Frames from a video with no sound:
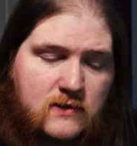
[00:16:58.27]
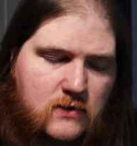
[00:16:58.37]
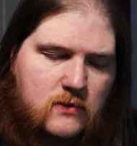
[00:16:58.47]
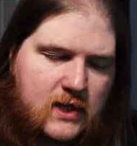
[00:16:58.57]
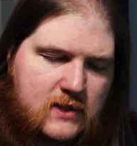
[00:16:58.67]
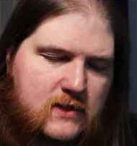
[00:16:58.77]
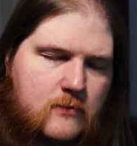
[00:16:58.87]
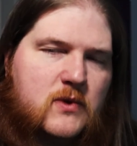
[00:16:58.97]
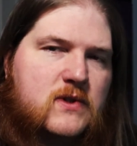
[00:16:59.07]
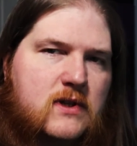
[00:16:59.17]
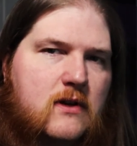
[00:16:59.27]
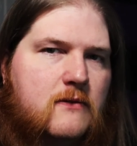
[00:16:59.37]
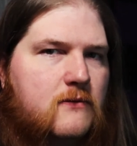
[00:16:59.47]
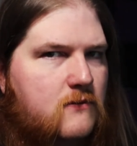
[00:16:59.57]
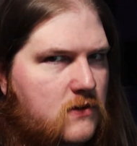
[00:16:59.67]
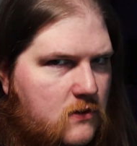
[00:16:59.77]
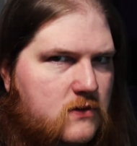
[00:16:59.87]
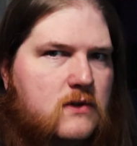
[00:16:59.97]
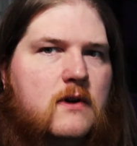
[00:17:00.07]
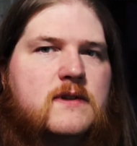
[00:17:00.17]
You do that simple stuff, you'll
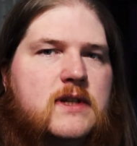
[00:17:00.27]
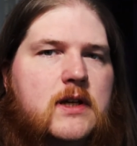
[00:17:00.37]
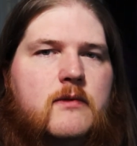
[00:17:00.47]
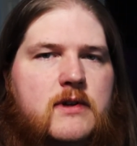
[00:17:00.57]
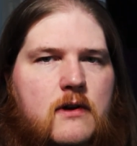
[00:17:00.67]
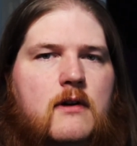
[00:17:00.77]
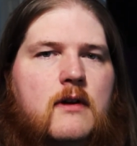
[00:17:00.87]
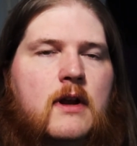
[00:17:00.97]
start seeing return.